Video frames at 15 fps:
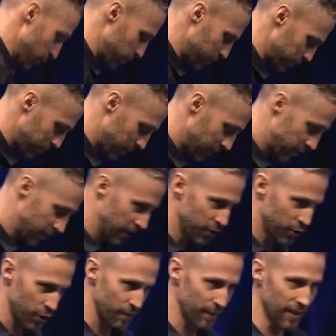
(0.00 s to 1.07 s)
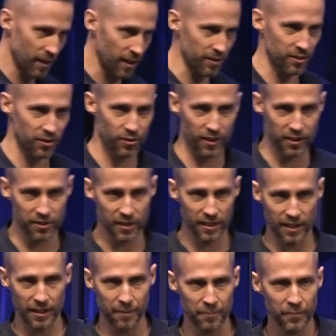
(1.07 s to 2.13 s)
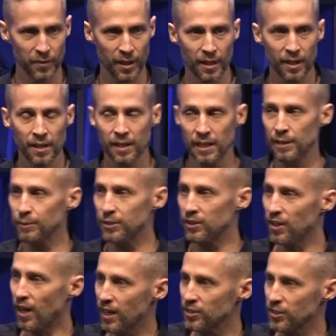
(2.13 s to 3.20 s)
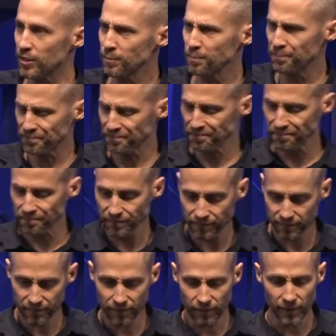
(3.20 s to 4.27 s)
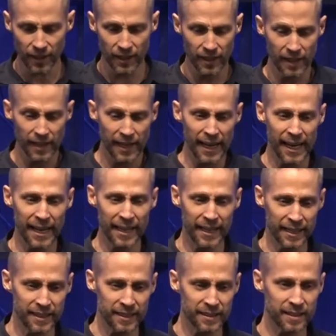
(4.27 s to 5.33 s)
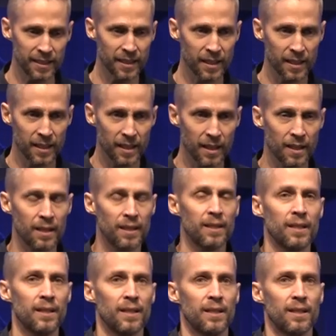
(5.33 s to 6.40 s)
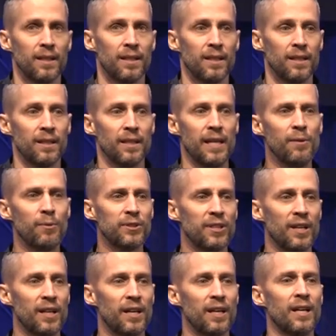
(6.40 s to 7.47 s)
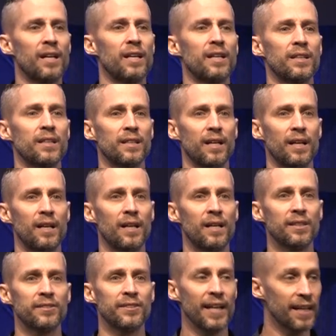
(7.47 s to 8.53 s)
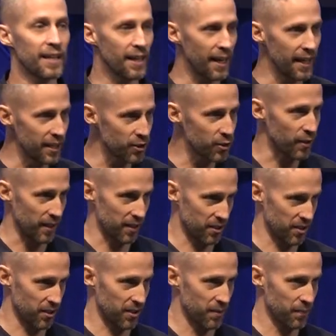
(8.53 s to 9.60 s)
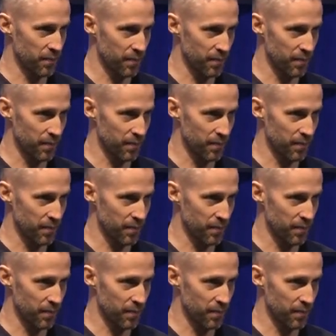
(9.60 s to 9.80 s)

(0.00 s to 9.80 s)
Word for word: He was in a German concentration camp. He was a doctor, and he was a, a psychiatrist.